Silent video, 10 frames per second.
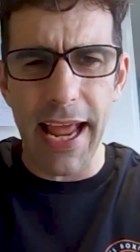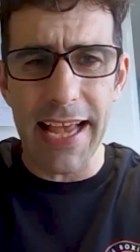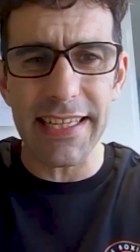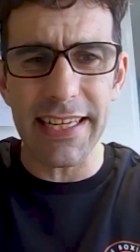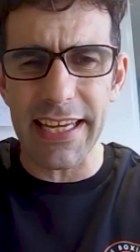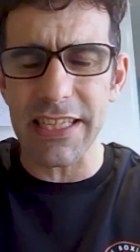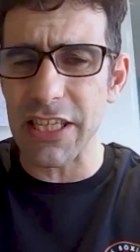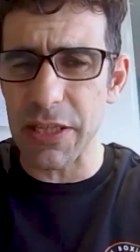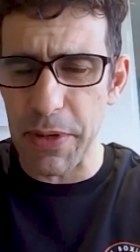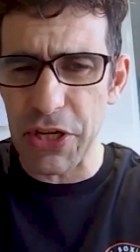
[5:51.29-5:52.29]
hazard a guess,
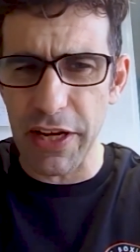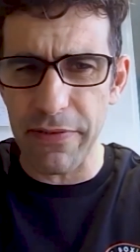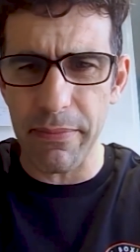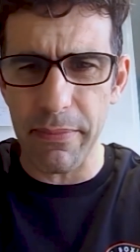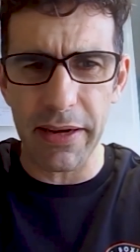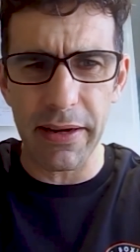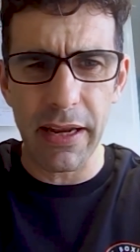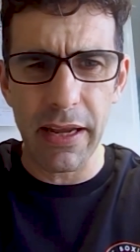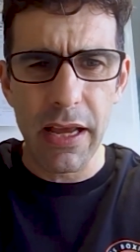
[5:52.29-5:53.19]
especially for men.